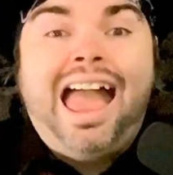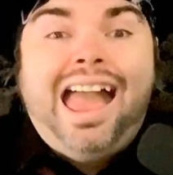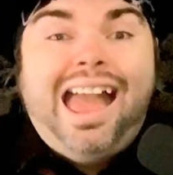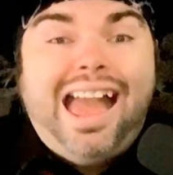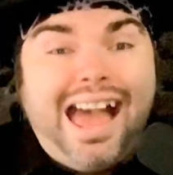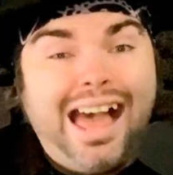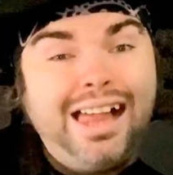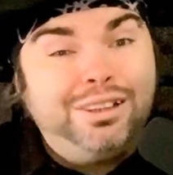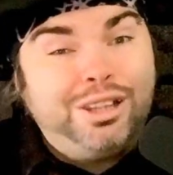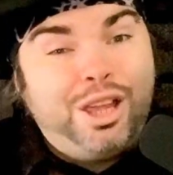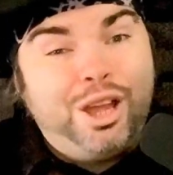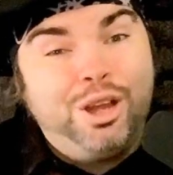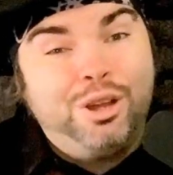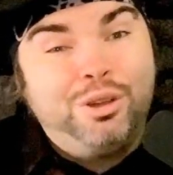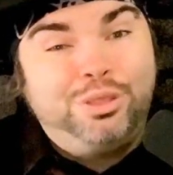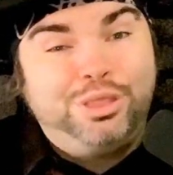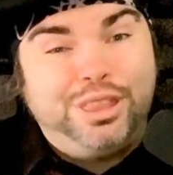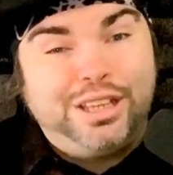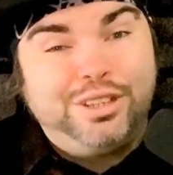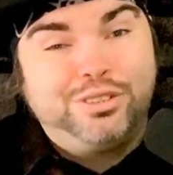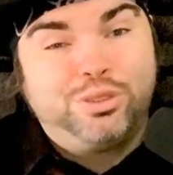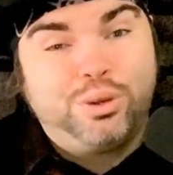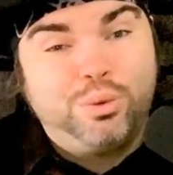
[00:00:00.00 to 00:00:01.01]
Hello,
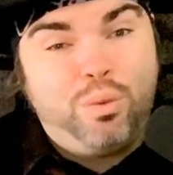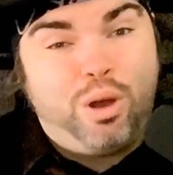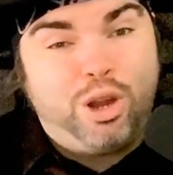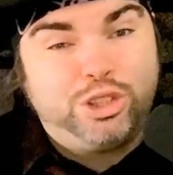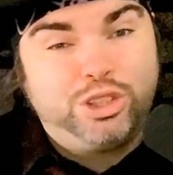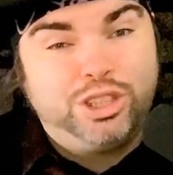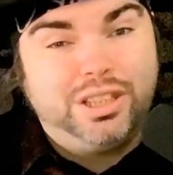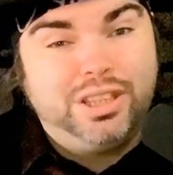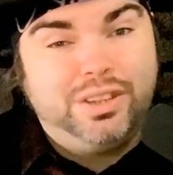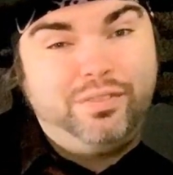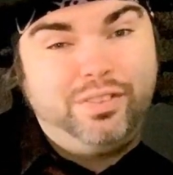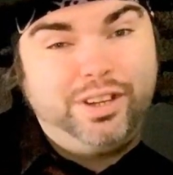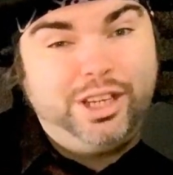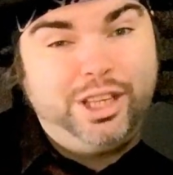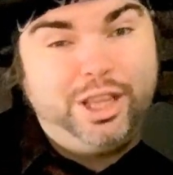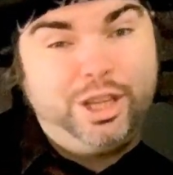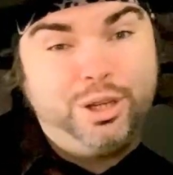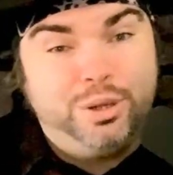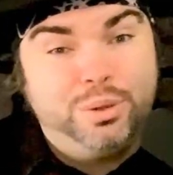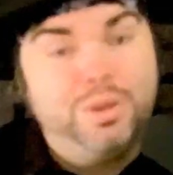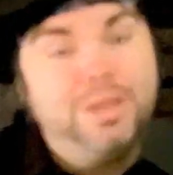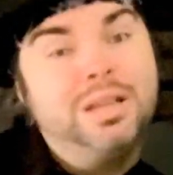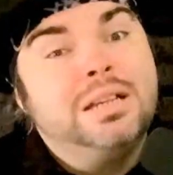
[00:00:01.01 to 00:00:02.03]
thanks for watching the
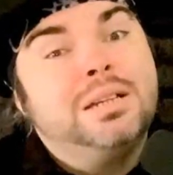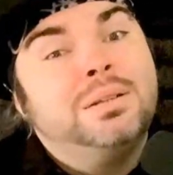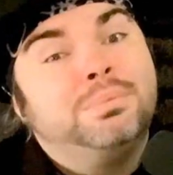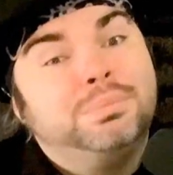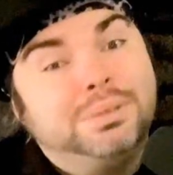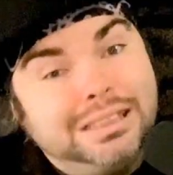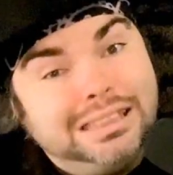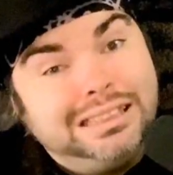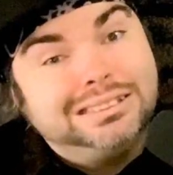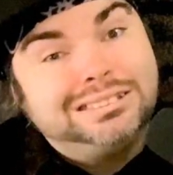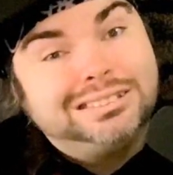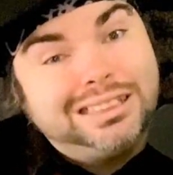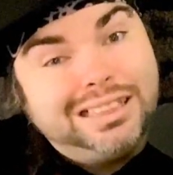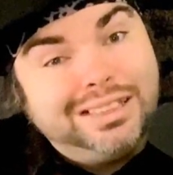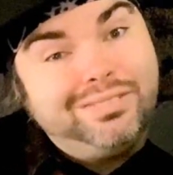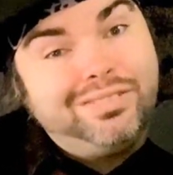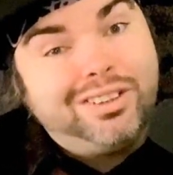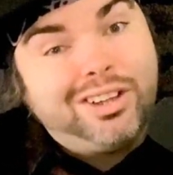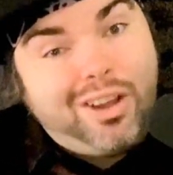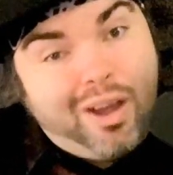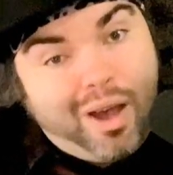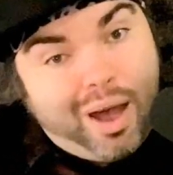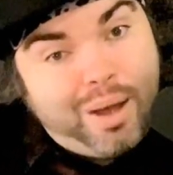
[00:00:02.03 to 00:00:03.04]
video. Please leave
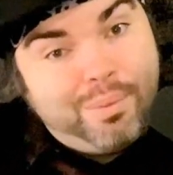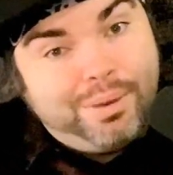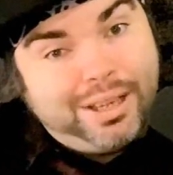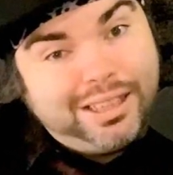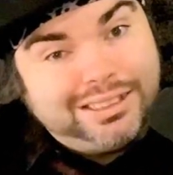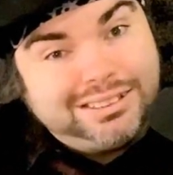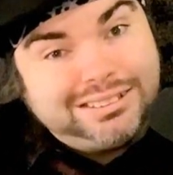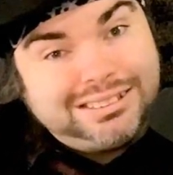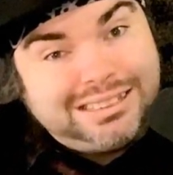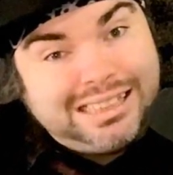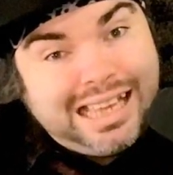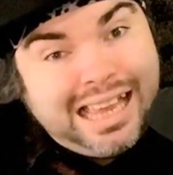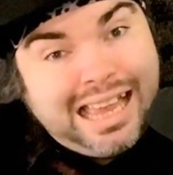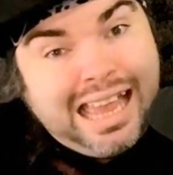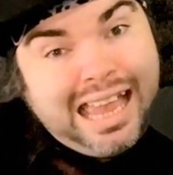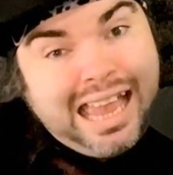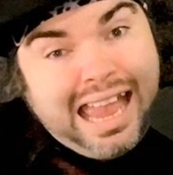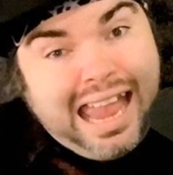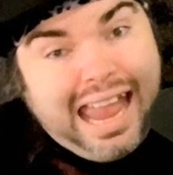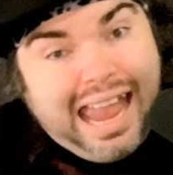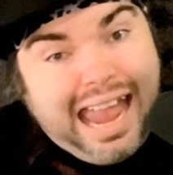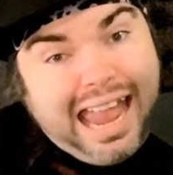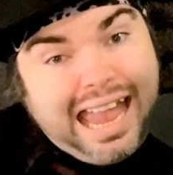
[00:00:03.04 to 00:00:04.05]
a comment,
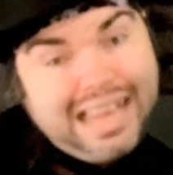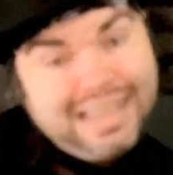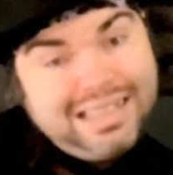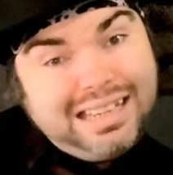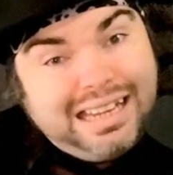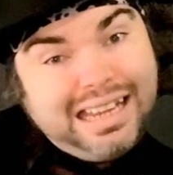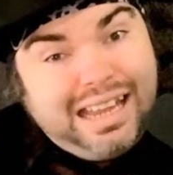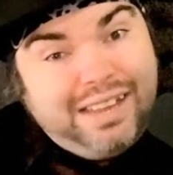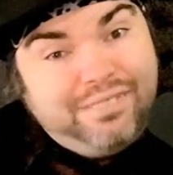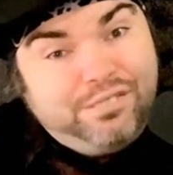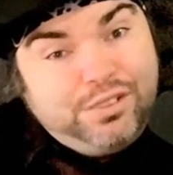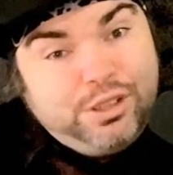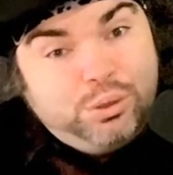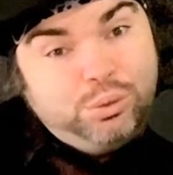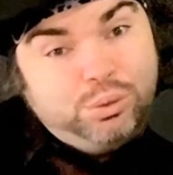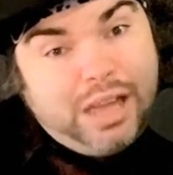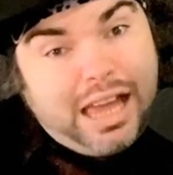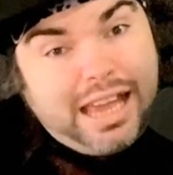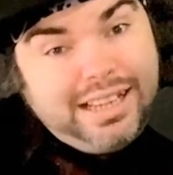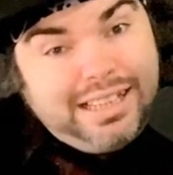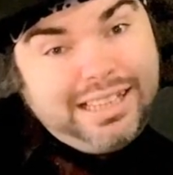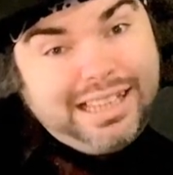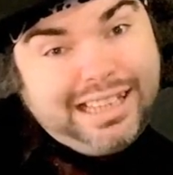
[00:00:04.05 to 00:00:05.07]
and if you
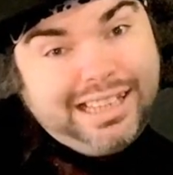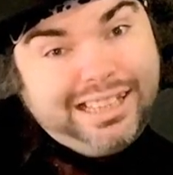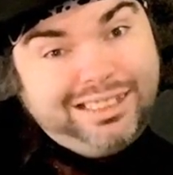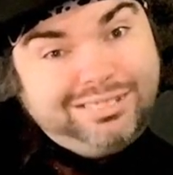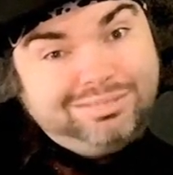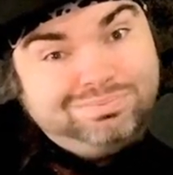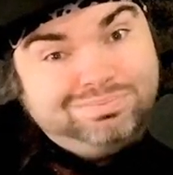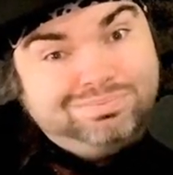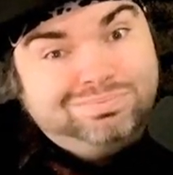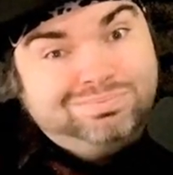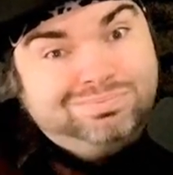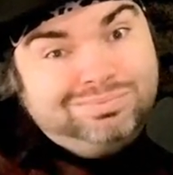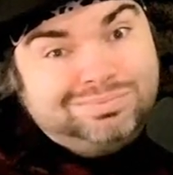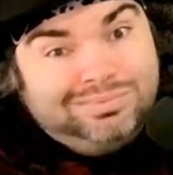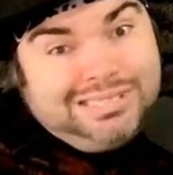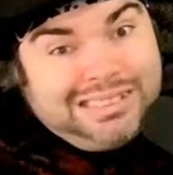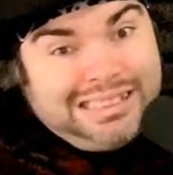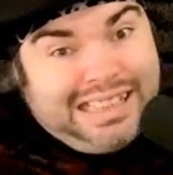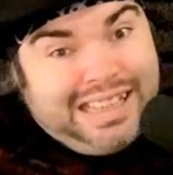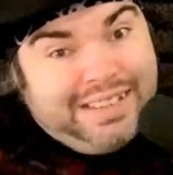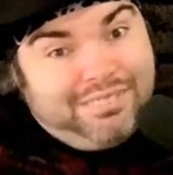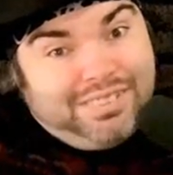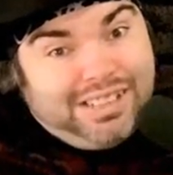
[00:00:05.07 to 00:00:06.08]
like it,
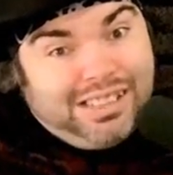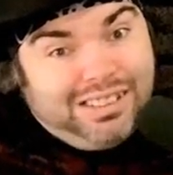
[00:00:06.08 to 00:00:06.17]
give it a